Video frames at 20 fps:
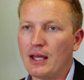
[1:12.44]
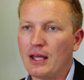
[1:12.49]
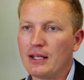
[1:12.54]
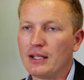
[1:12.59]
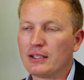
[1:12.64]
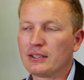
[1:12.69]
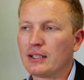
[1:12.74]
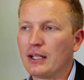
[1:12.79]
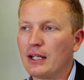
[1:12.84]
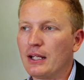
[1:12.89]

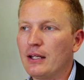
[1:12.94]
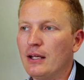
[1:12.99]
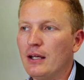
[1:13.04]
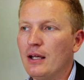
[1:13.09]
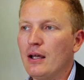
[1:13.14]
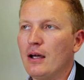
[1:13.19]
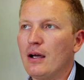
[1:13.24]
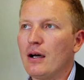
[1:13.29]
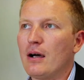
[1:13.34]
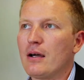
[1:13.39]
initially,
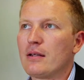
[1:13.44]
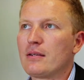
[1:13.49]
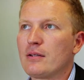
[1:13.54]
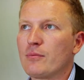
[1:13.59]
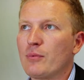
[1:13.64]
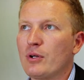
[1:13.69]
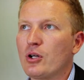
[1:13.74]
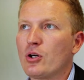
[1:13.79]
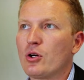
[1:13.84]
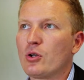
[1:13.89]
I
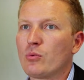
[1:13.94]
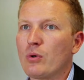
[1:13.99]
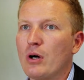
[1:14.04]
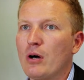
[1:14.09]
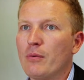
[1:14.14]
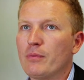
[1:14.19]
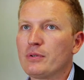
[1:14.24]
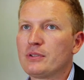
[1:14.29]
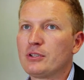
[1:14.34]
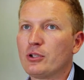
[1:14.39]
think we could
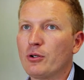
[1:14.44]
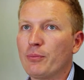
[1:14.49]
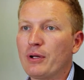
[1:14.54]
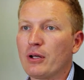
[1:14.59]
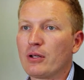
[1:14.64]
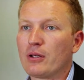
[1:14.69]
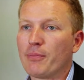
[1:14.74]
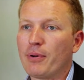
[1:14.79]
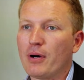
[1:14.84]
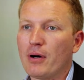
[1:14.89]
well still be
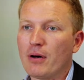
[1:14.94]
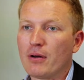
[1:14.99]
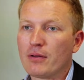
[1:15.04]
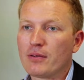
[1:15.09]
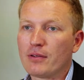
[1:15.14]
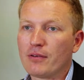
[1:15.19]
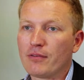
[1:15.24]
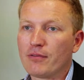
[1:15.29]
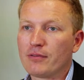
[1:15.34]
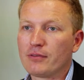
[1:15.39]
on the
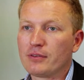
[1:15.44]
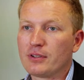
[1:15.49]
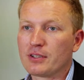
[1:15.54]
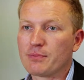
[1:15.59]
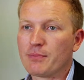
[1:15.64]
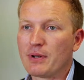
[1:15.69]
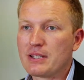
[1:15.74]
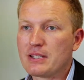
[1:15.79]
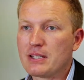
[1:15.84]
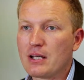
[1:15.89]
path of
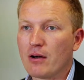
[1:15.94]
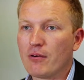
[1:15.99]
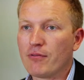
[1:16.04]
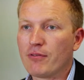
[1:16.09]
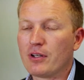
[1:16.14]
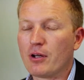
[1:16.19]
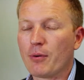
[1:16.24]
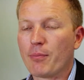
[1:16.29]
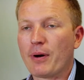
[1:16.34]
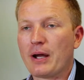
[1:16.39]
just
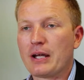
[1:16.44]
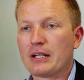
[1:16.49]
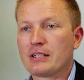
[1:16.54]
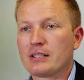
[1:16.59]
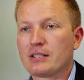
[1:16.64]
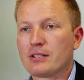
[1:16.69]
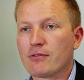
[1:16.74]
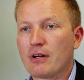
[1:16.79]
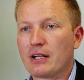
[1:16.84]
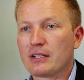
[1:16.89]
myself and the
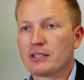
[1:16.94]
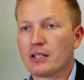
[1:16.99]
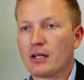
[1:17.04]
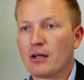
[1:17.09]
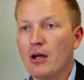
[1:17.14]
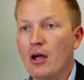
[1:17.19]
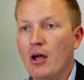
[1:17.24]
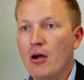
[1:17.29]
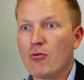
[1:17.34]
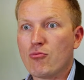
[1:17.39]
operations
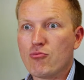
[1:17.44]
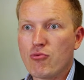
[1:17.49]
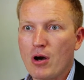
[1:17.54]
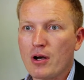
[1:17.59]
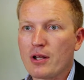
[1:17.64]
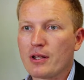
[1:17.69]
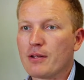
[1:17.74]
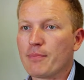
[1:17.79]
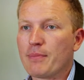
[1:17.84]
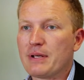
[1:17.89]
director
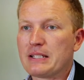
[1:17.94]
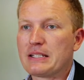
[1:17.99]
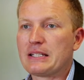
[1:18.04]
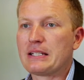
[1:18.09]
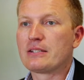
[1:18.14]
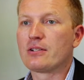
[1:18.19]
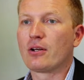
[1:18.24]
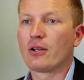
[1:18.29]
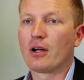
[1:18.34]
running the business